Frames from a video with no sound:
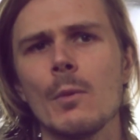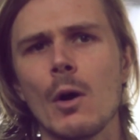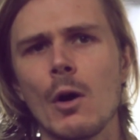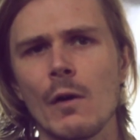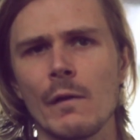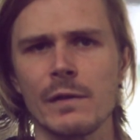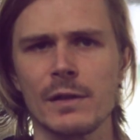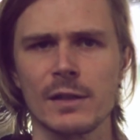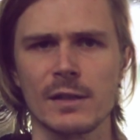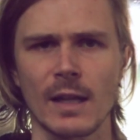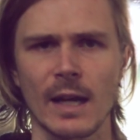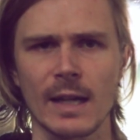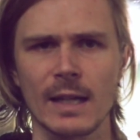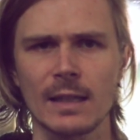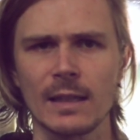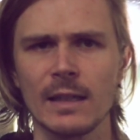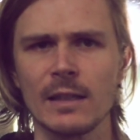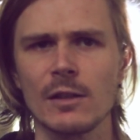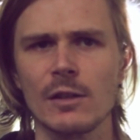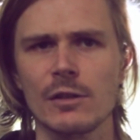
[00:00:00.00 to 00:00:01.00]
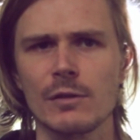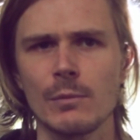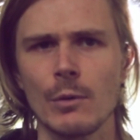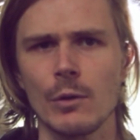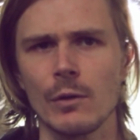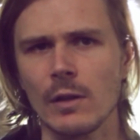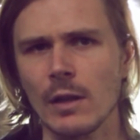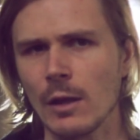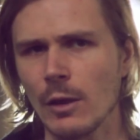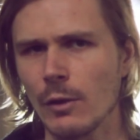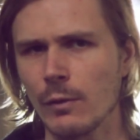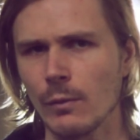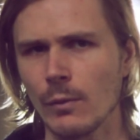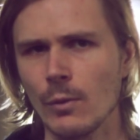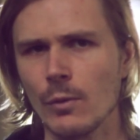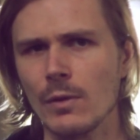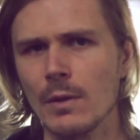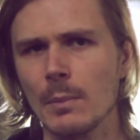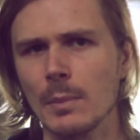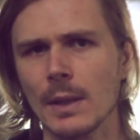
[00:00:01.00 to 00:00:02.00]
of cycling the smoothie
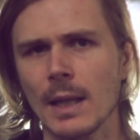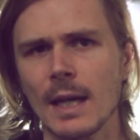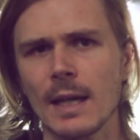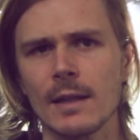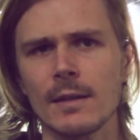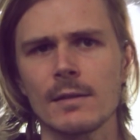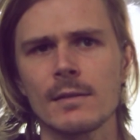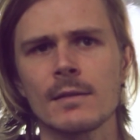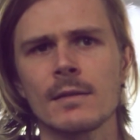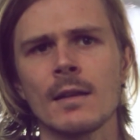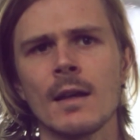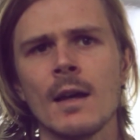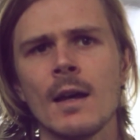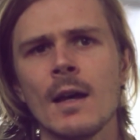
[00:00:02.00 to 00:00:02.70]
through the blades.